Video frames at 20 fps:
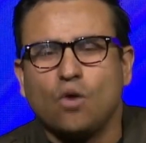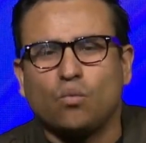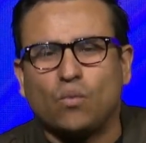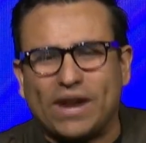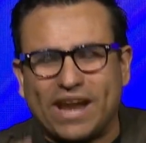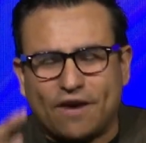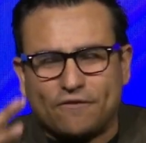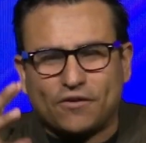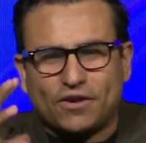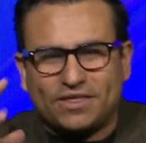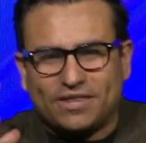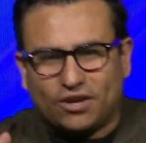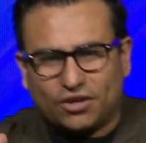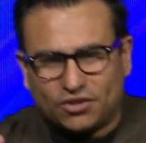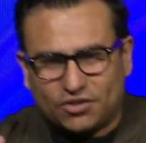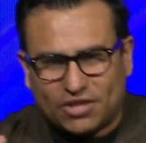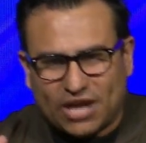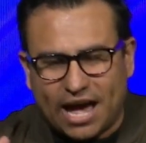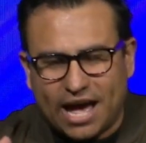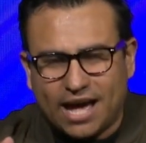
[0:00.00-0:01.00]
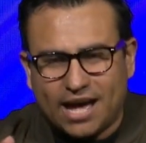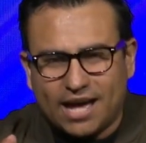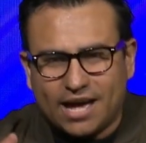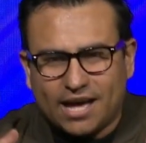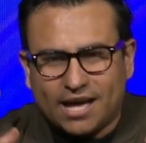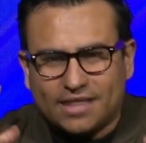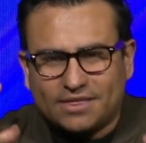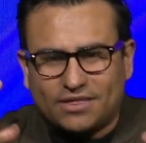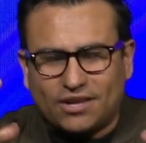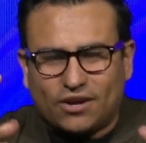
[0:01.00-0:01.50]
Whenever there is
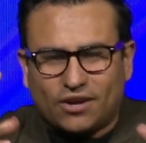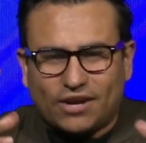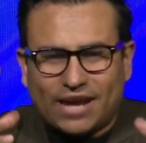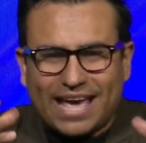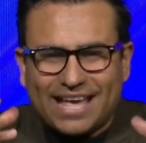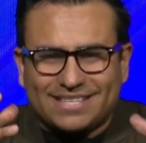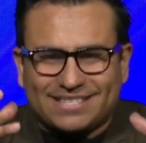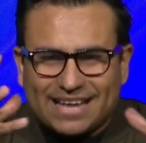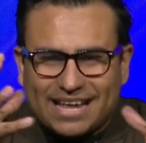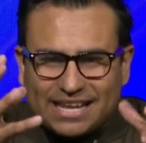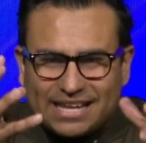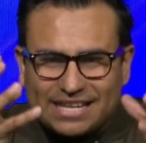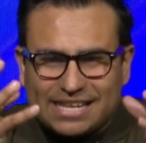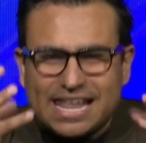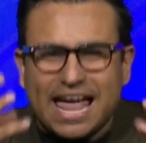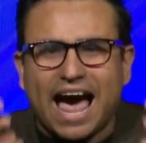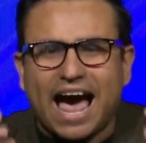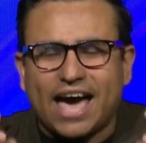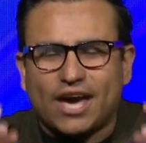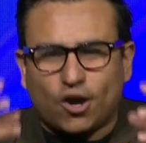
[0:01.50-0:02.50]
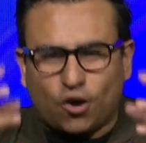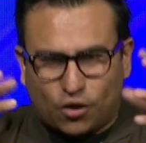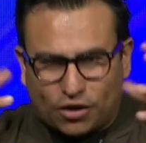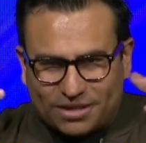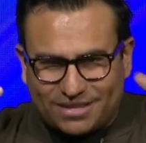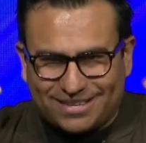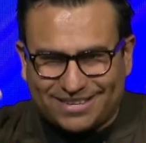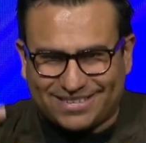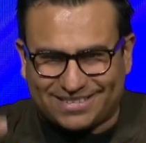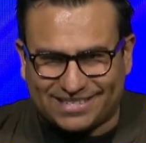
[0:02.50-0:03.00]
a lie
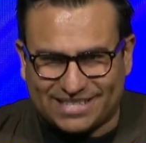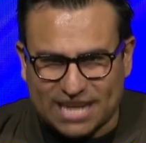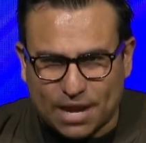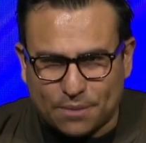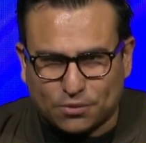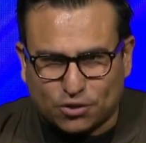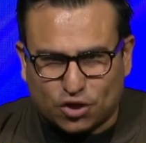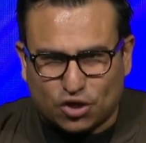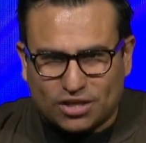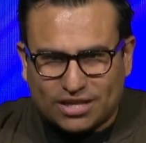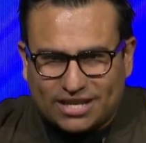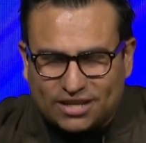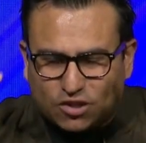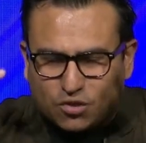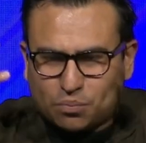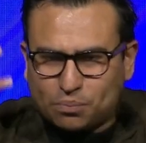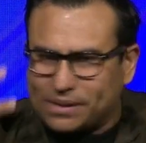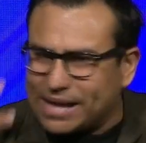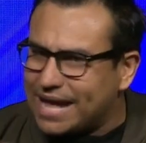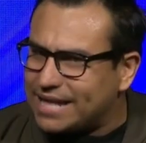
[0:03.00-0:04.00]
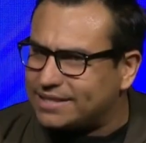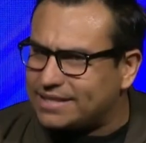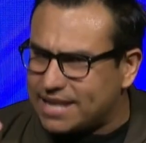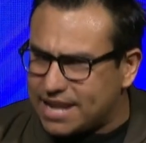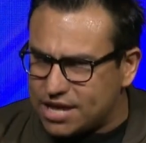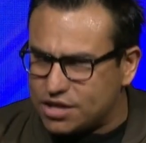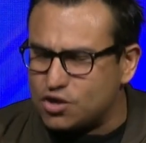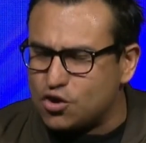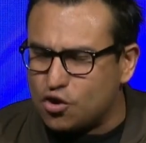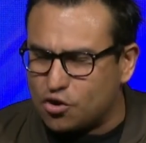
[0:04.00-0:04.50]
or a deception that is
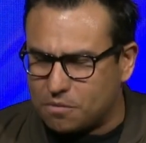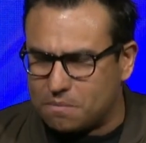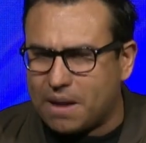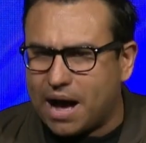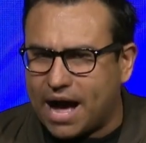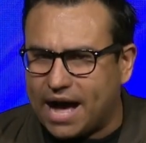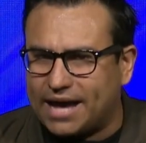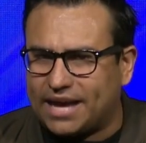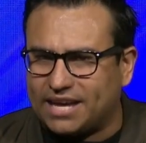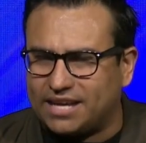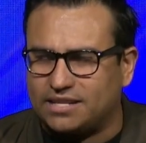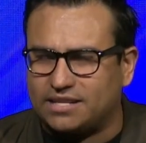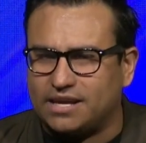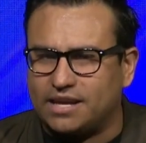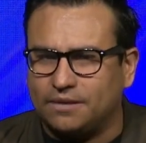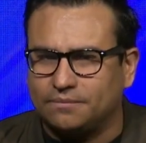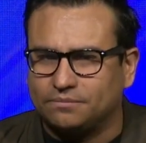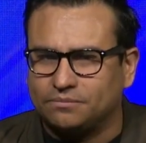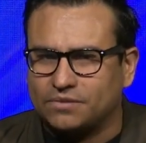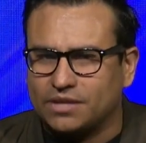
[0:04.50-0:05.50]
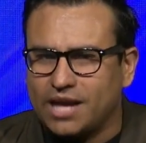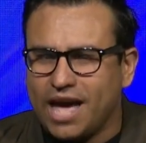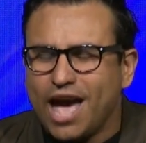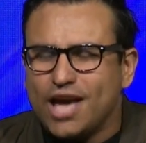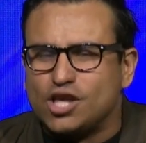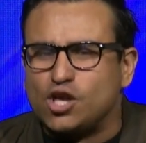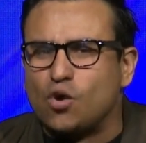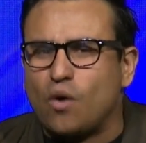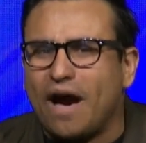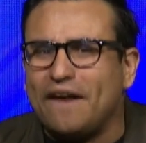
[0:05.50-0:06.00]
planted in your mind,
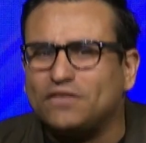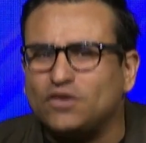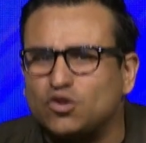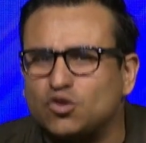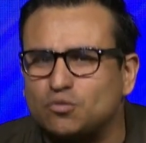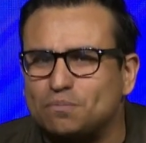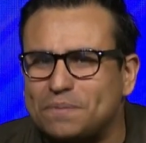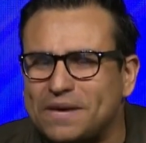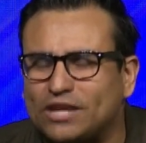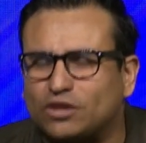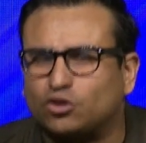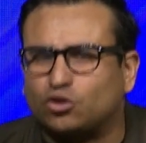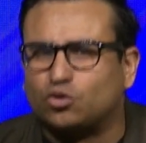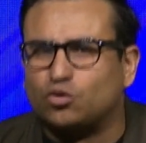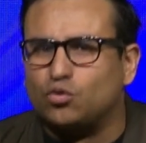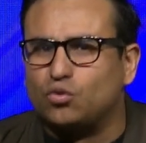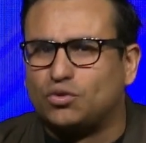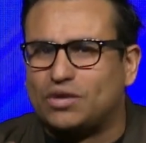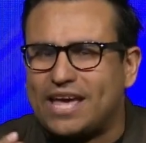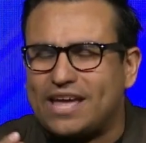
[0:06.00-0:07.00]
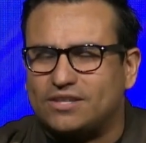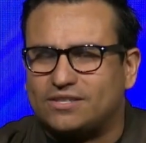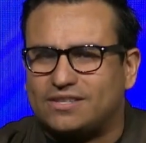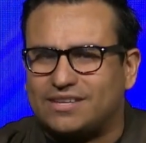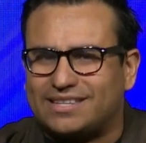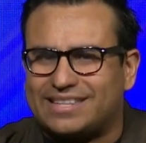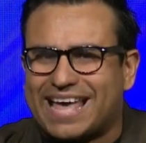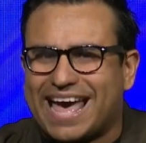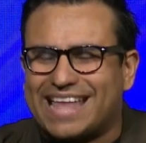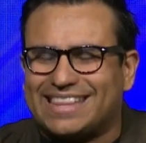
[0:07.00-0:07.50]
you have to speak truth
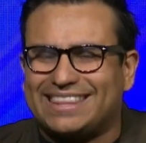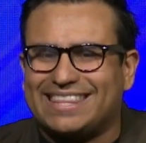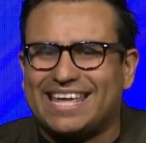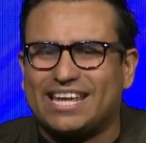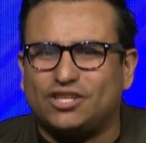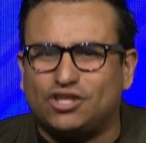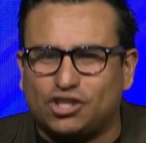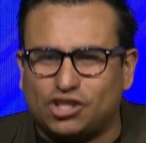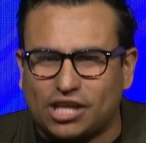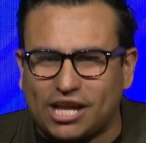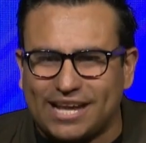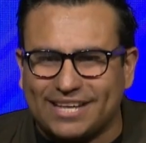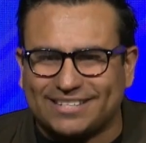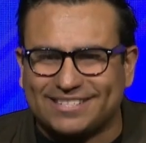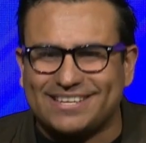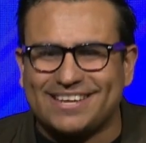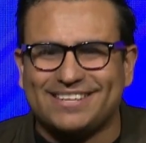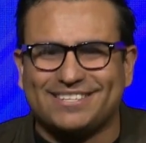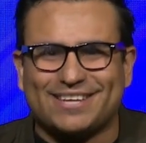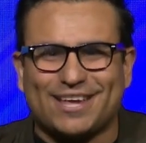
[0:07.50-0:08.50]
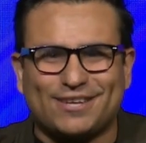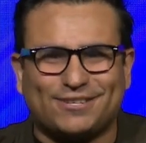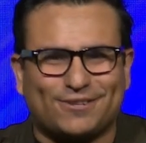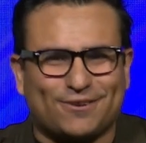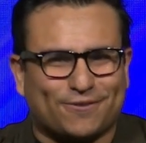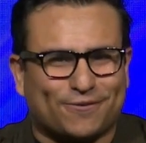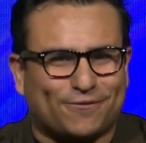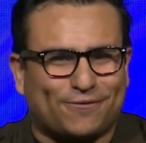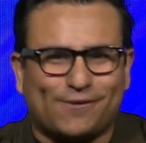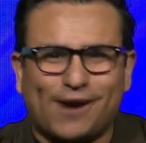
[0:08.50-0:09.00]
into that Jesus
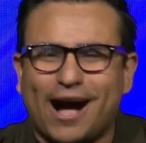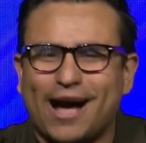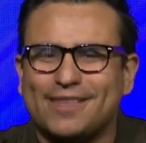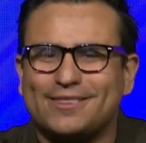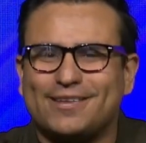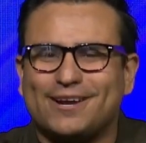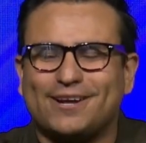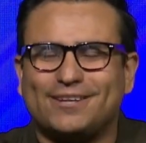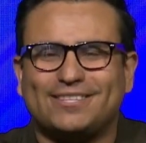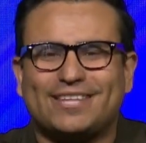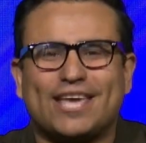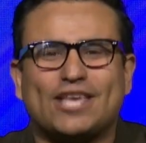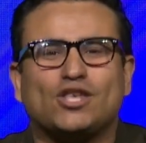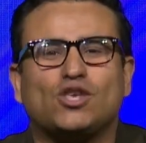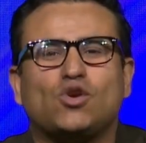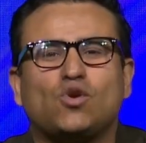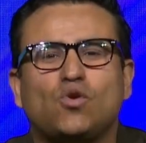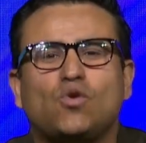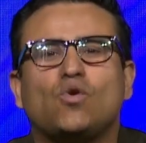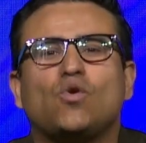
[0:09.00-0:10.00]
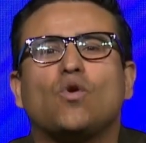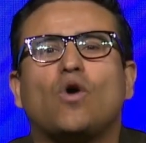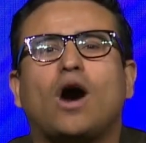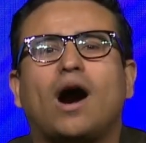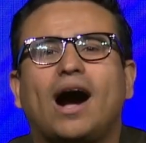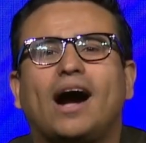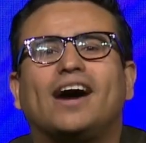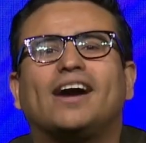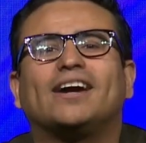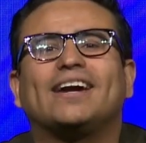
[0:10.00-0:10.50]
is your father, that you
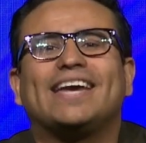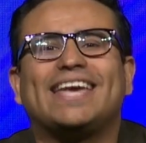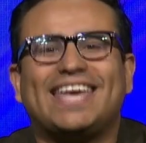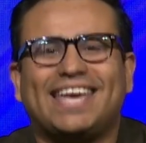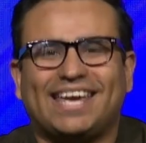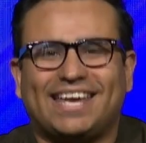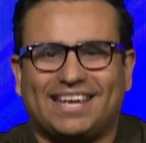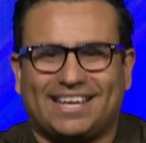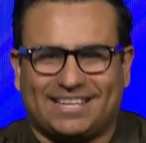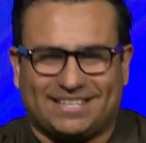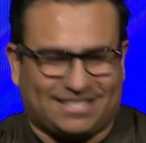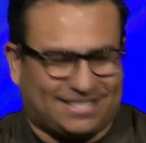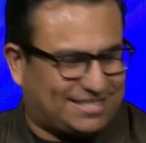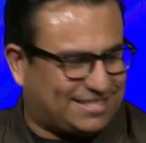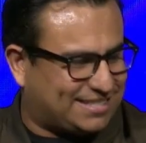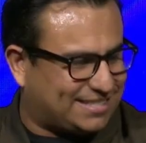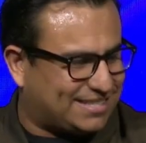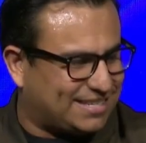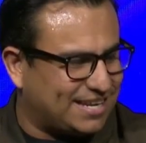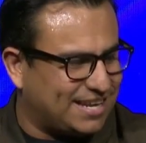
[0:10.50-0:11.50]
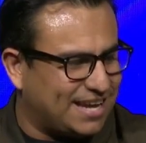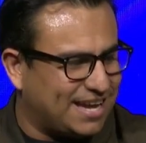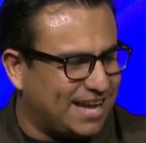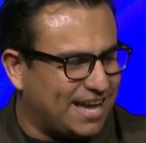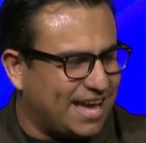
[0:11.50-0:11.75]
are his.